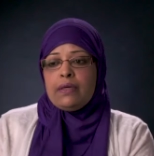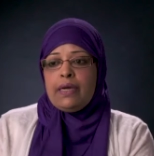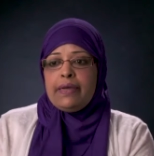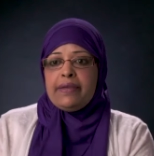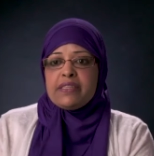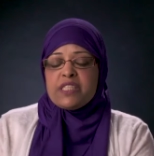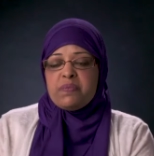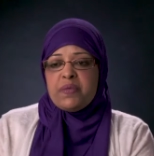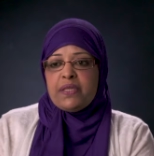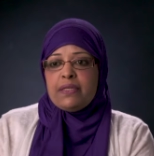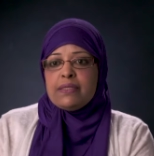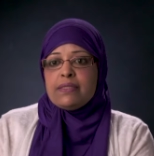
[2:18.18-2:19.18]
I
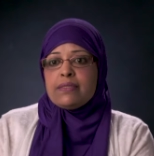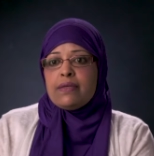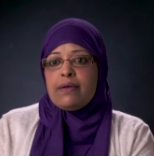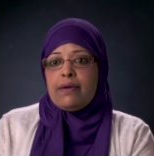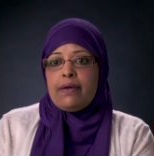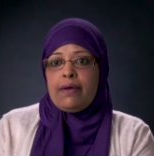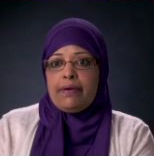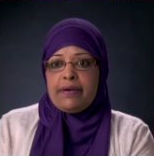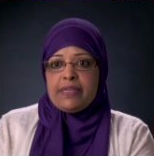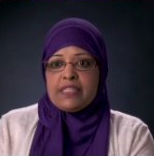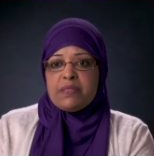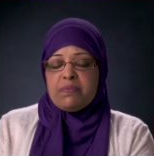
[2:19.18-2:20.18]
experienced
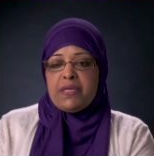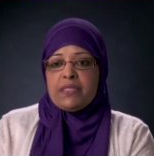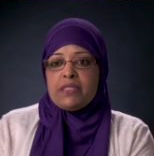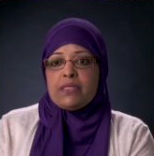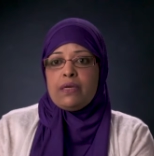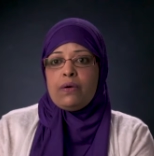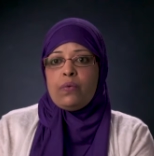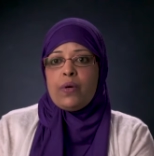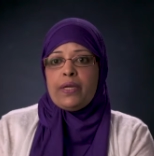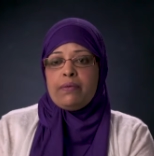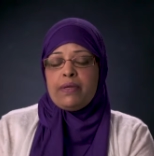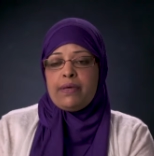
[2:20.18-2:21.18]
harassment
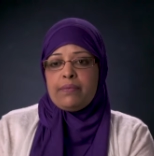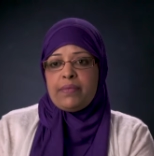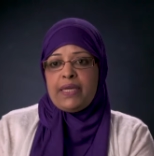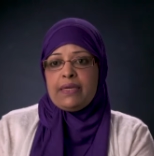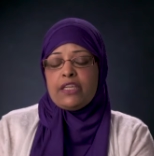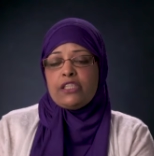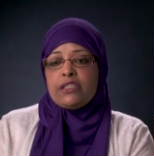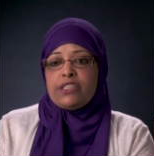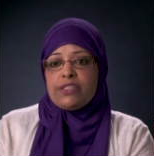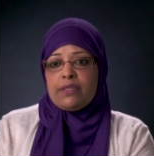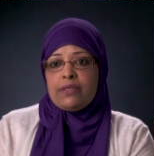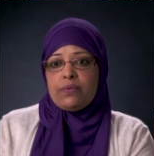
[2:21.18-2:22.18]
when my
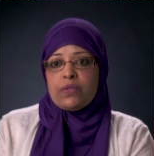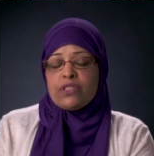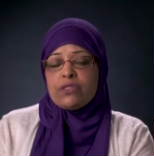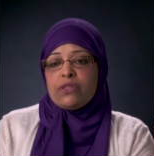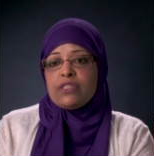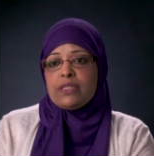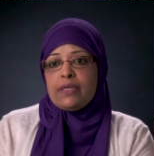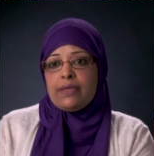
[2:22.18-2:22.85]
religion was not